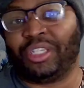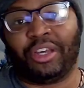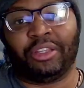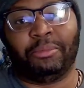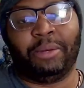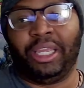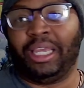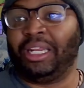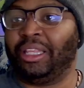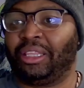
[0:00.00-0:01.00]
The Mummy,
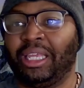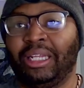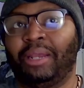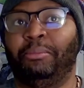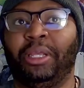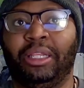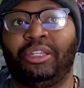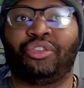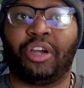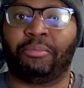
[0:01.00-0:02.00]
and the thing that immediately
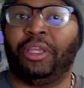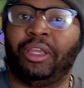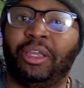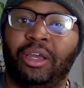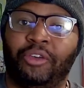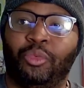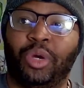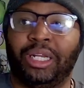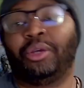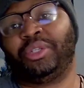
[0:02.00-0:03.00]
struck me of wanting
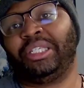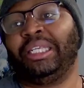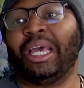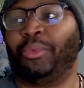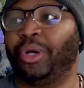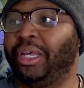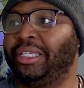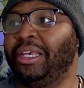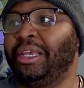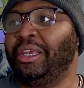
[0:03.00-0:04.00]
to go see that was,
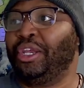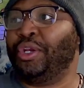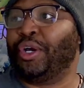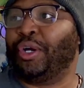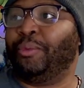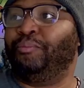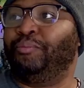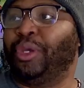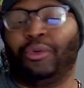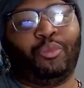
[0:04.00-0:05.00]
you know,
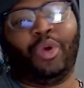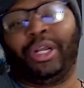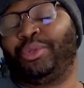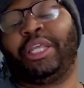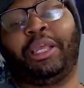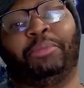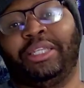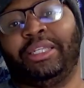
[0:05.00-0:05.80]
one, it was taking place in